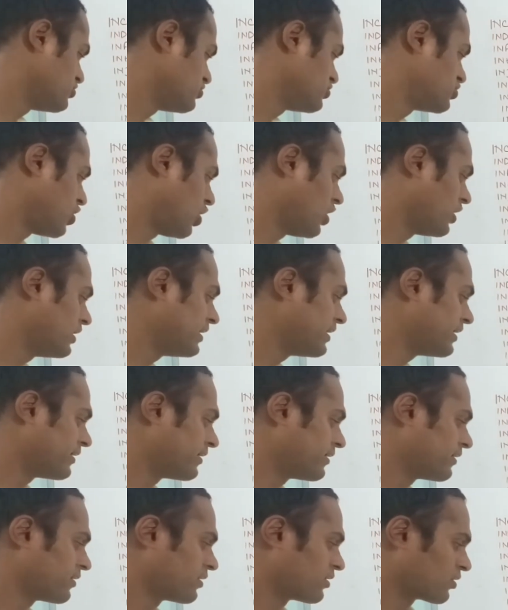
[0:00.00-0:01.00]

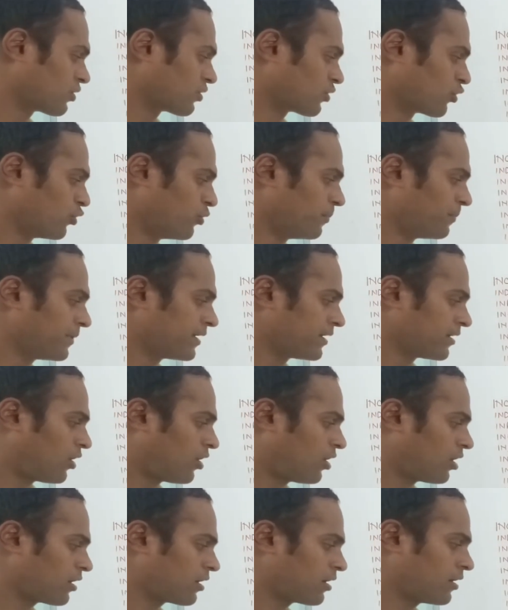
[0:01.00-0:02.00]
Jolly, gloomy
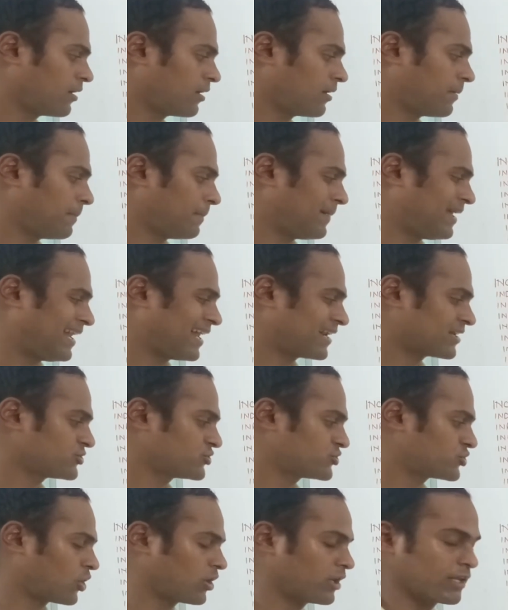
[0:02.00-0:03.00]
or
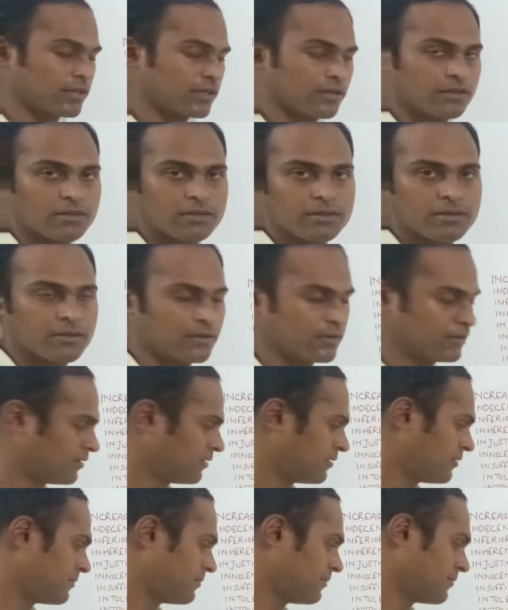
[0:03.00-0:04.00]
melancholy.
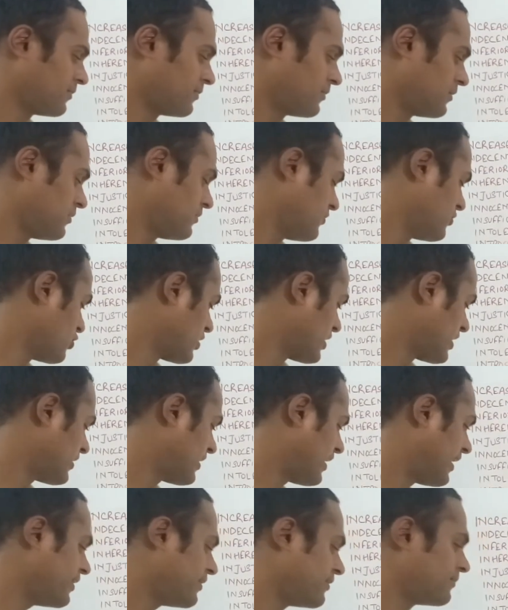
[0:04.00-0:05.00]
You can
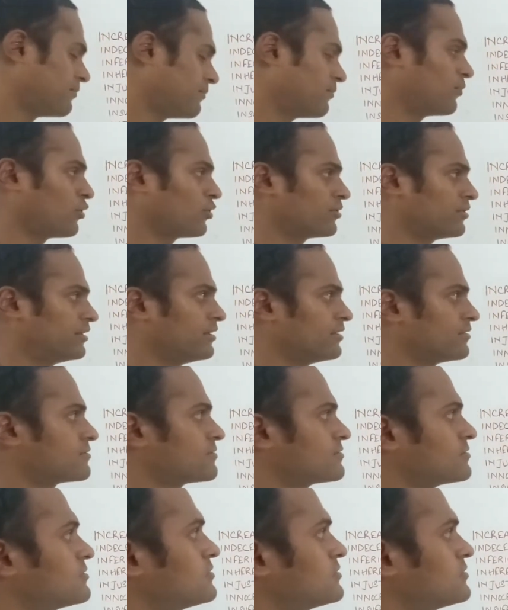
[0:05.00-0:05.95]
write both this.